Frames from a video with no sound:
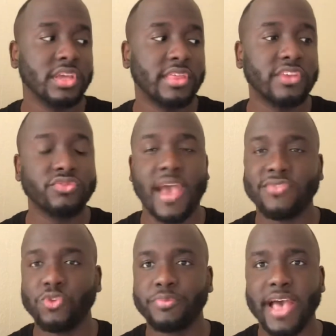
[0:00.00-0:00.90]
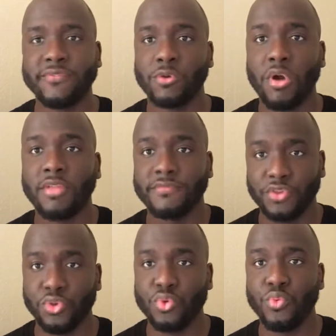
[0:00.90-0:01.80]
They do have the new platform called
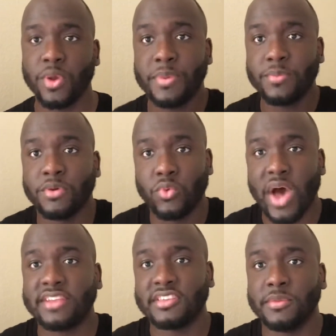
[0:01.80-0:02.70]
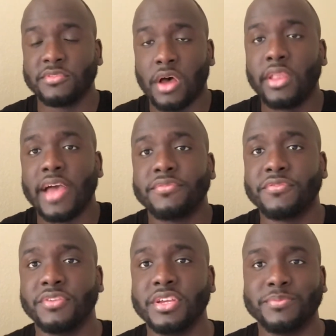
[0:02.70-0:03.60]
View where people can watch Skeem Saam online for
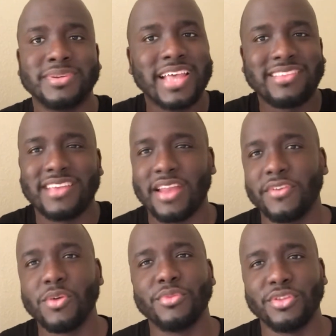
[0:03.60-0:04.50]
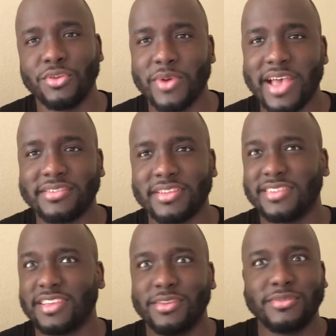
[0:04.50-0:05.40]
free, but that's not available in the US
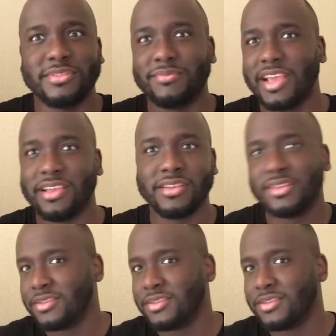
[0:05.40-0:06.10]
unless I use some like